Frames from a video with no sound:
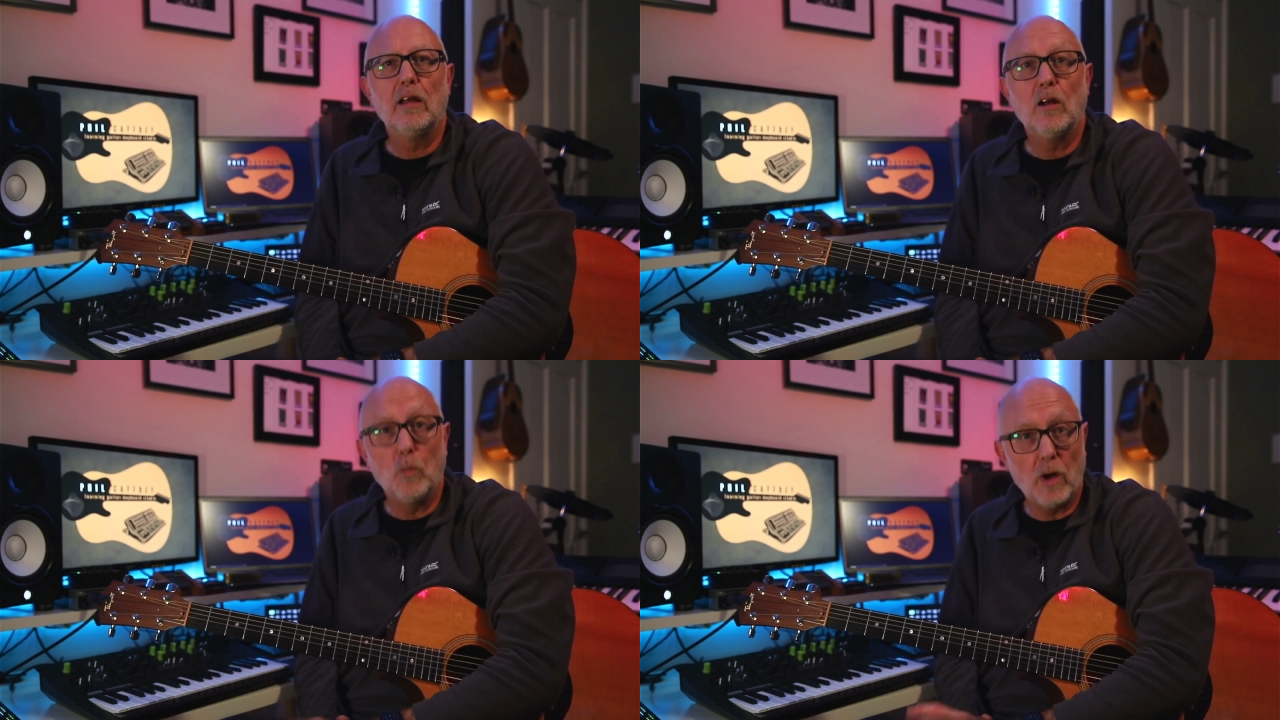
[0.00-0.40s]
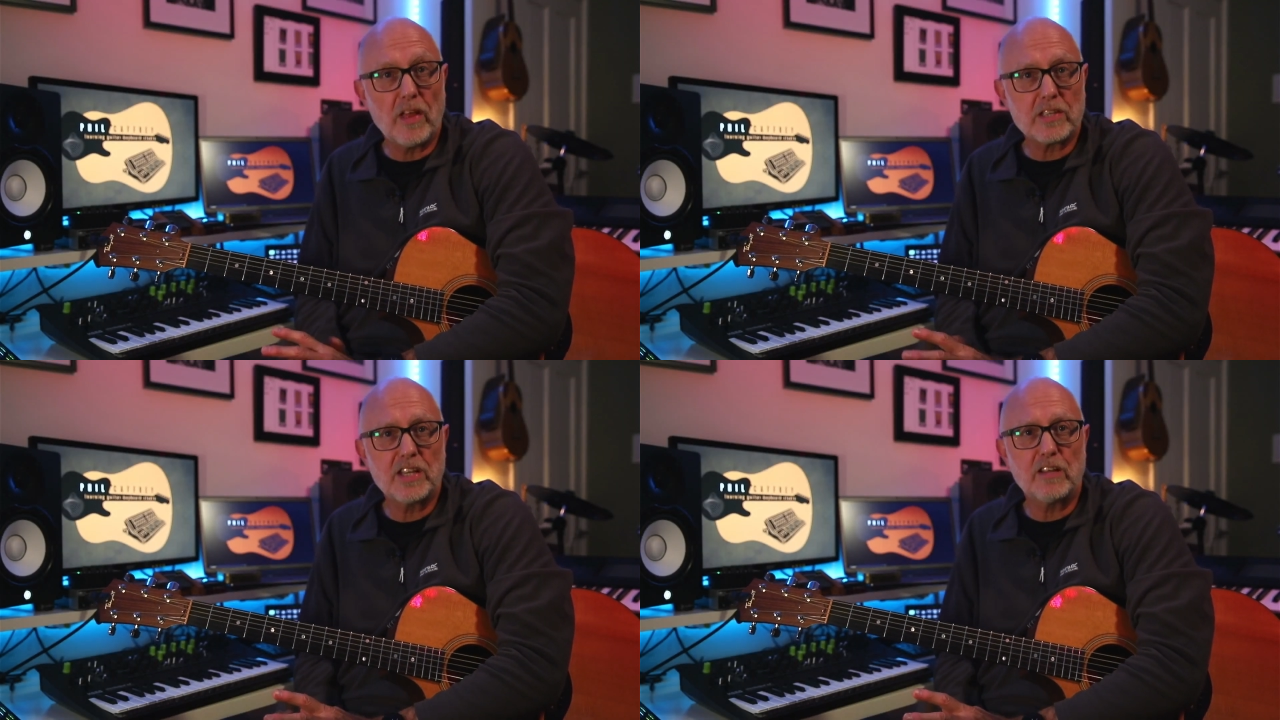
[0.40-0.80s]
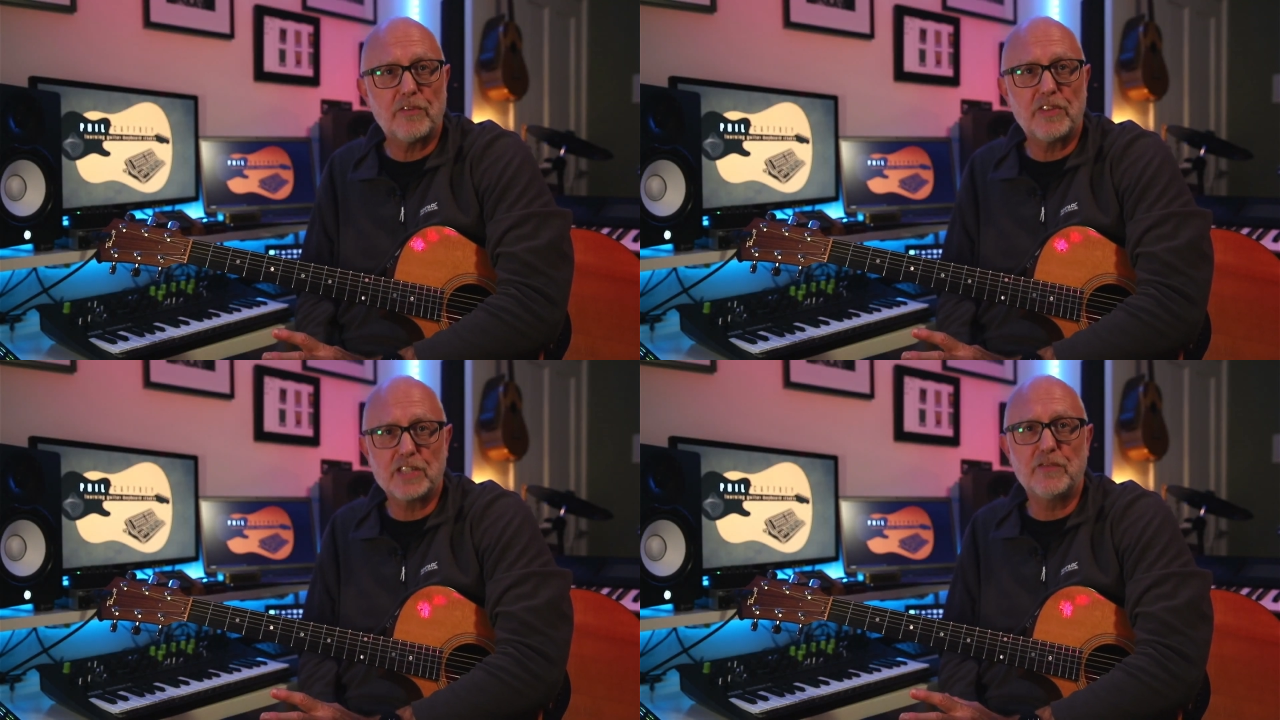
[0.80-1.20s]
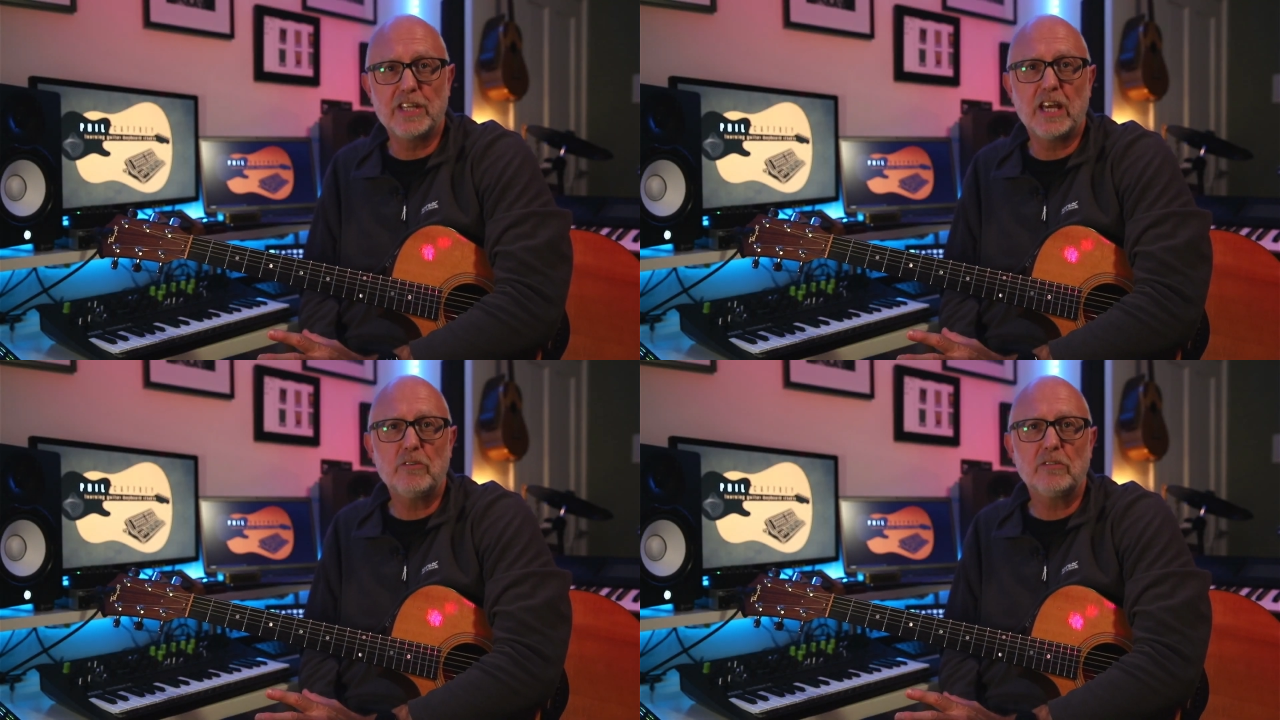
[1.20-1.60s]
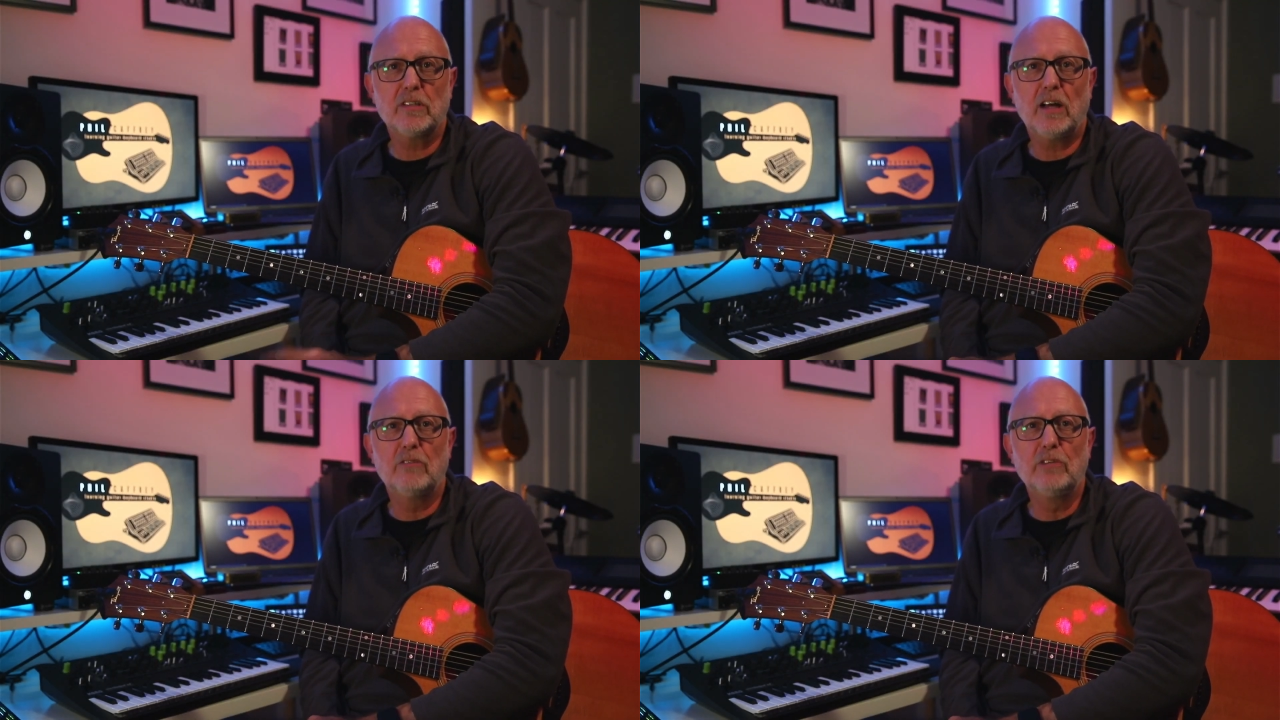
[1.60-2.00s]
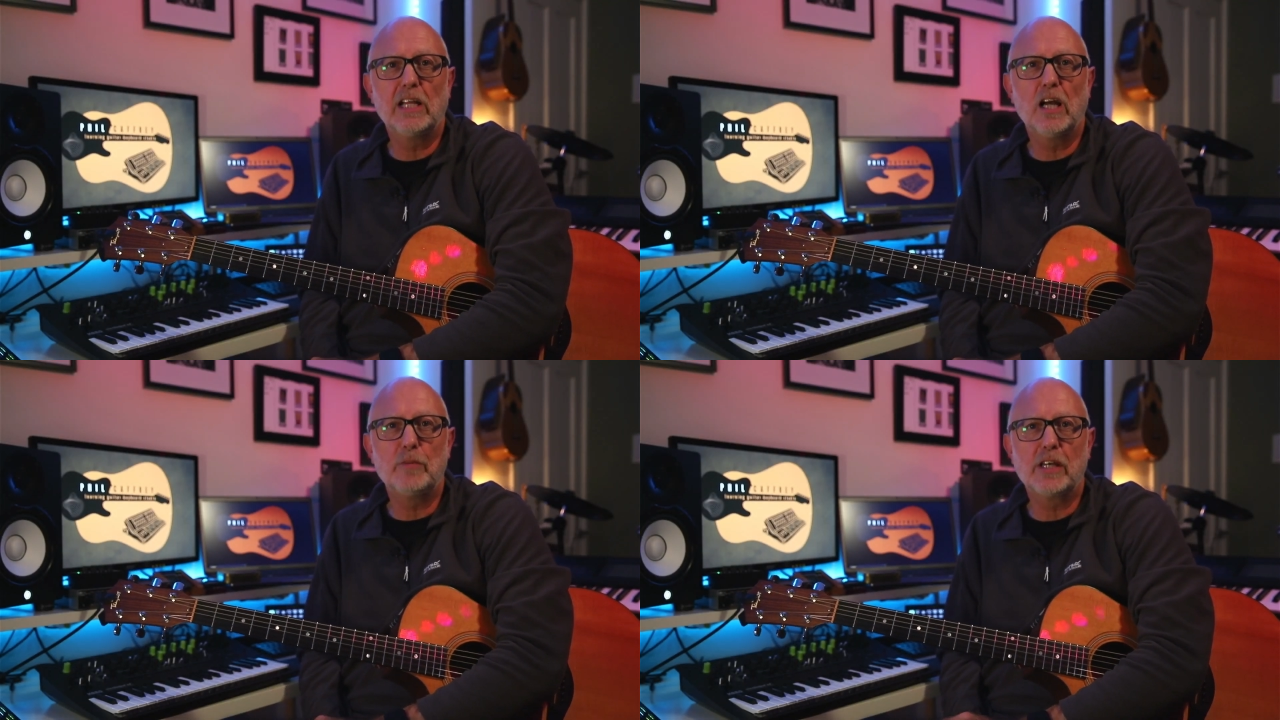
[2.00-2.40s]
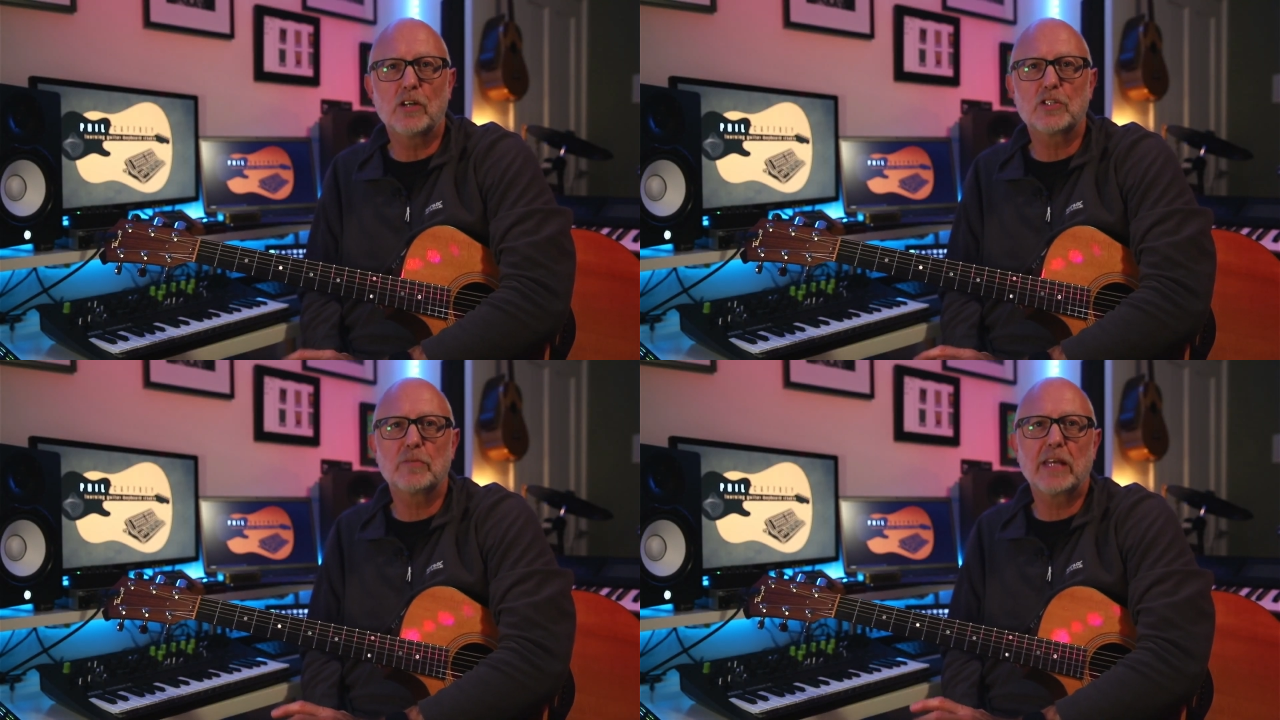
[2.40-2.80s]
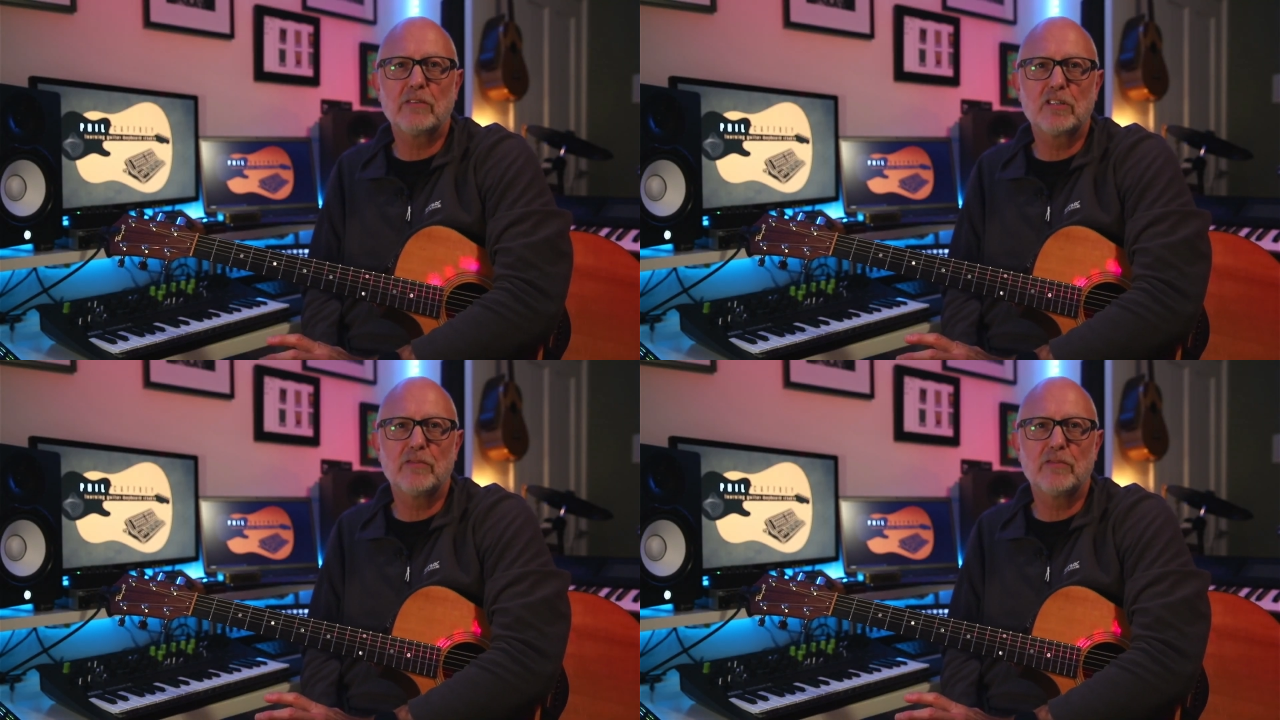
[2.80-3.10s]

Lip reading: Well, that's it for this video. I really hope you got something out of